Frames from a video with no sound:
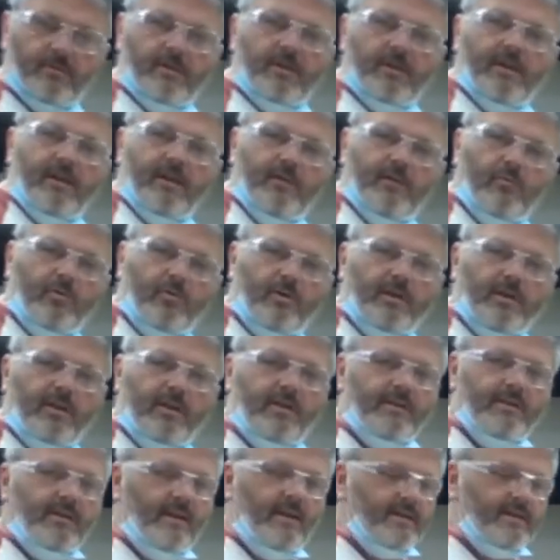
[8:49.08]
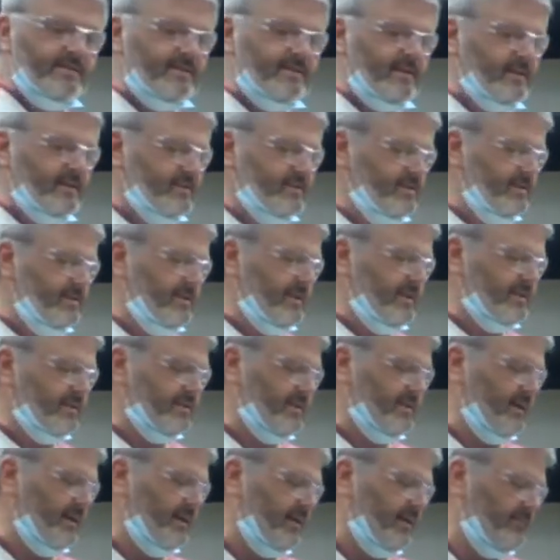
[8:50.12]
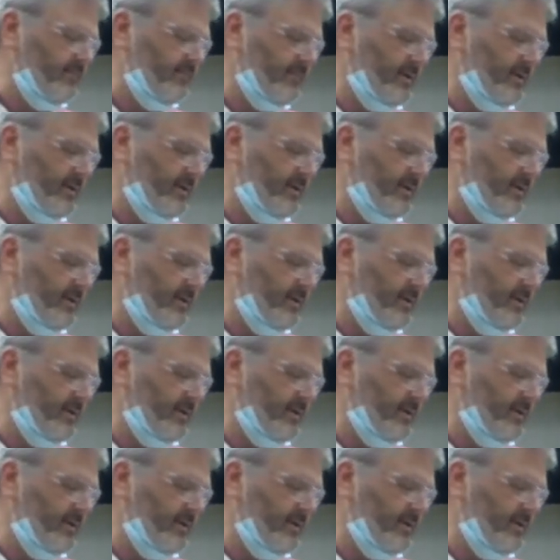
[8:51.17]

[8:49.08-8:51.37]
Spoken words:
And we'll get into that section next time.